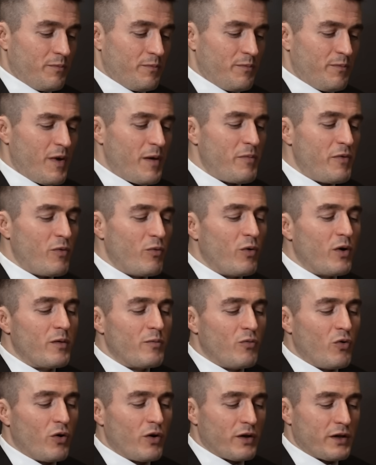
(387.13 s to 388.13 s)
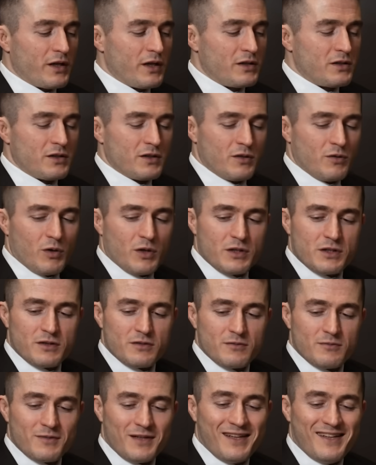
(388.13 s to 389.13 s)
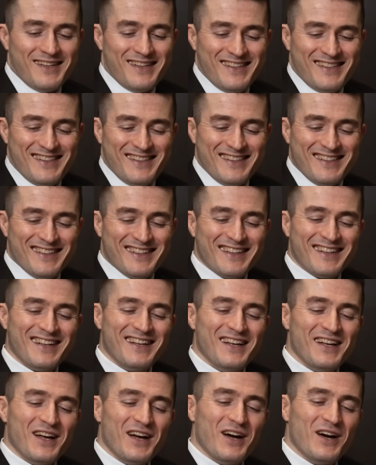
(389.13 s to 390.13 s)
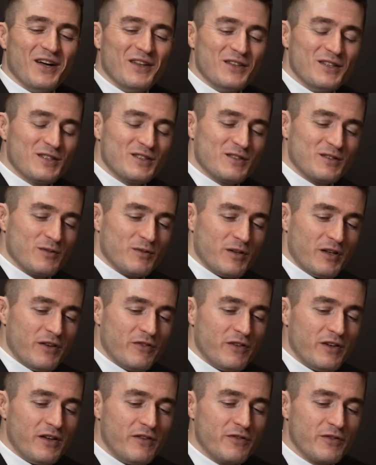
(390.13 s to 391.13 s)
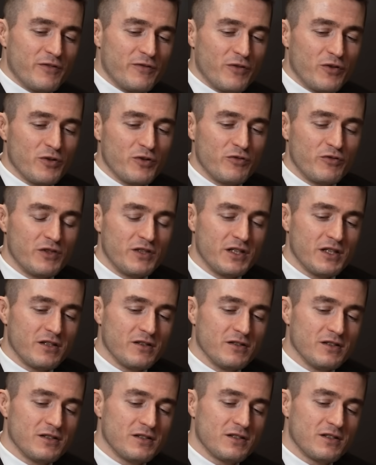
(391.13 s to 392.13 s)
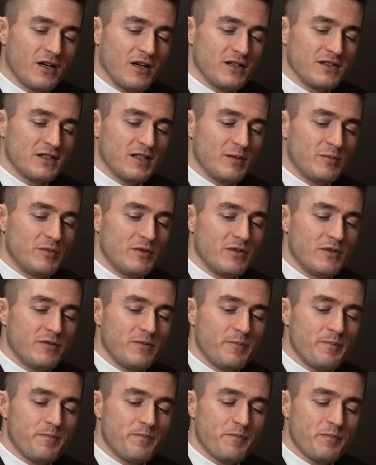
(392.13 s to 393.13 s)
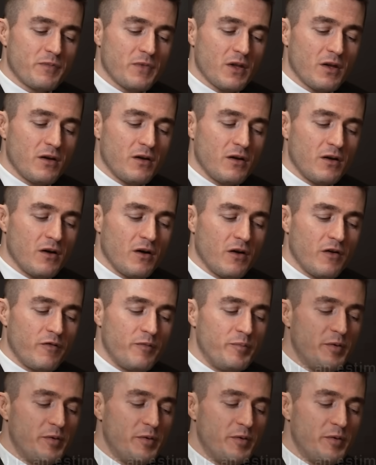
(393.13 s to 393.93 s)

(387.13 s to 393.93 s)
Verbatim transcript: Maybe one more kitchen question. Uh, this e even further ridiculous concept of